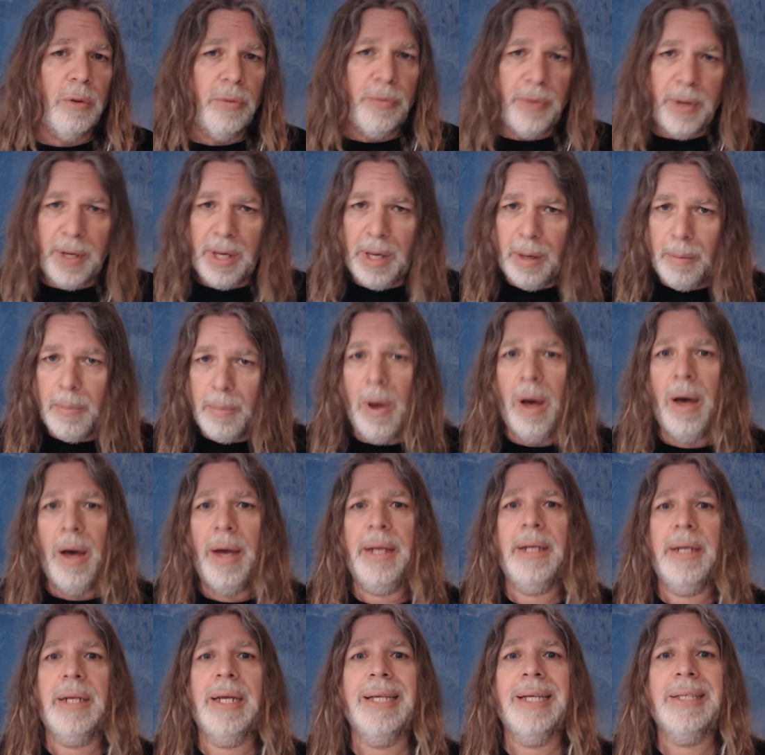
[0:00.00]
thinking
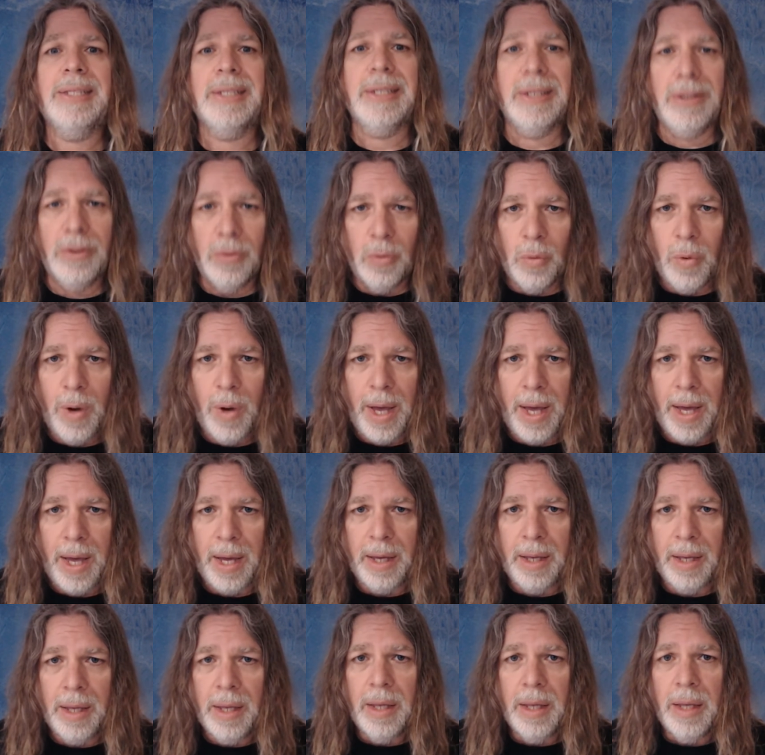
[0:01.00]
mind gets in the
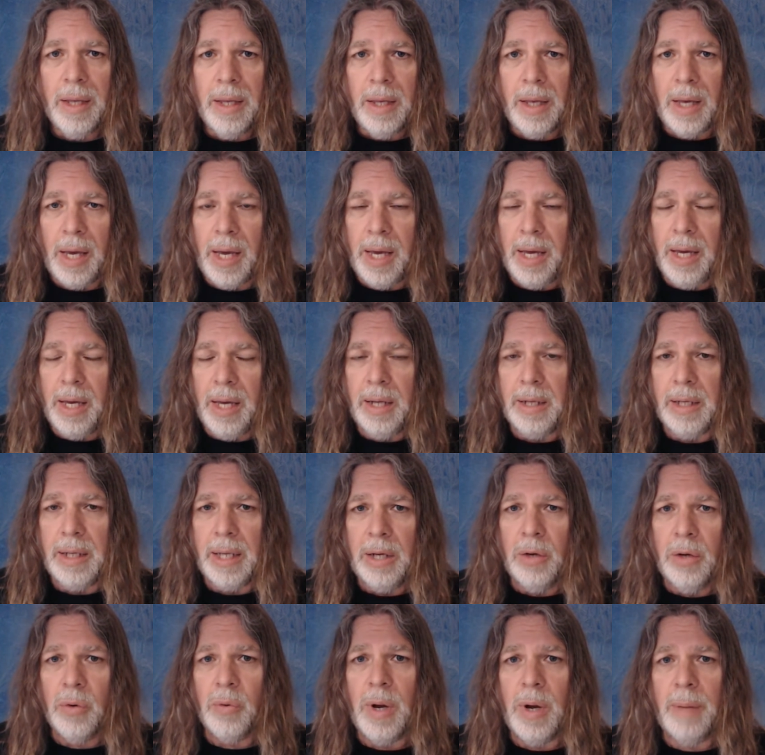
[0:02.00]
way and
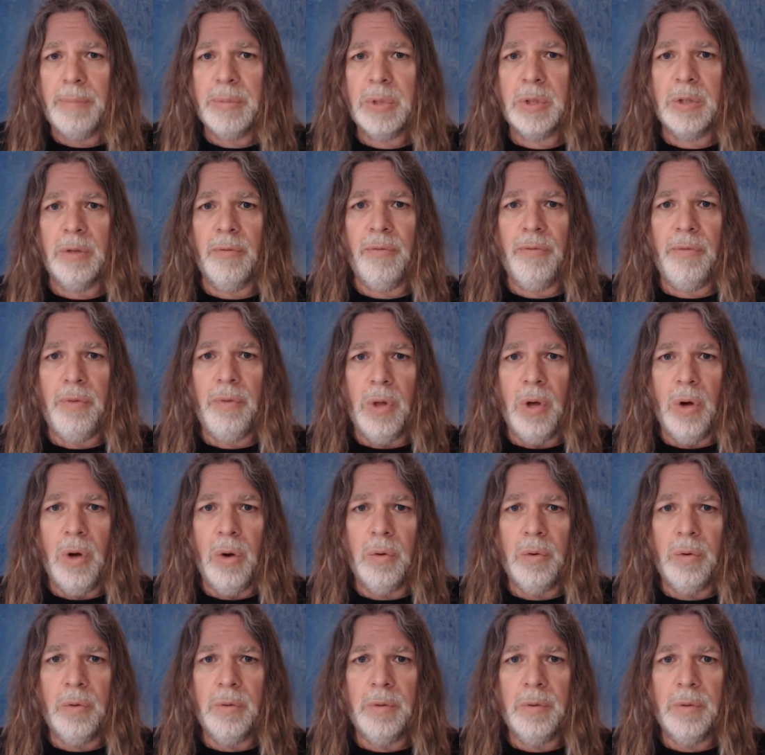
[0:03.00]
interrupts the flow.